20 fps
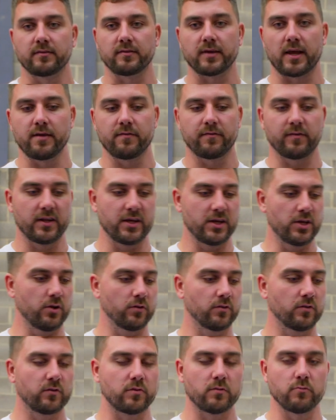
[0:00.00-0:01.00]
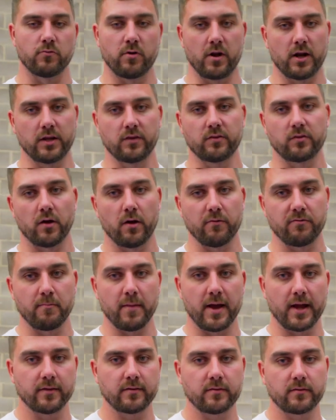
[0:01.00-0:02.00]
safely using some really soft
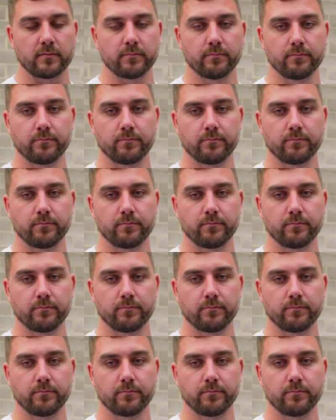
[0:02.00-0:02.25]
mats.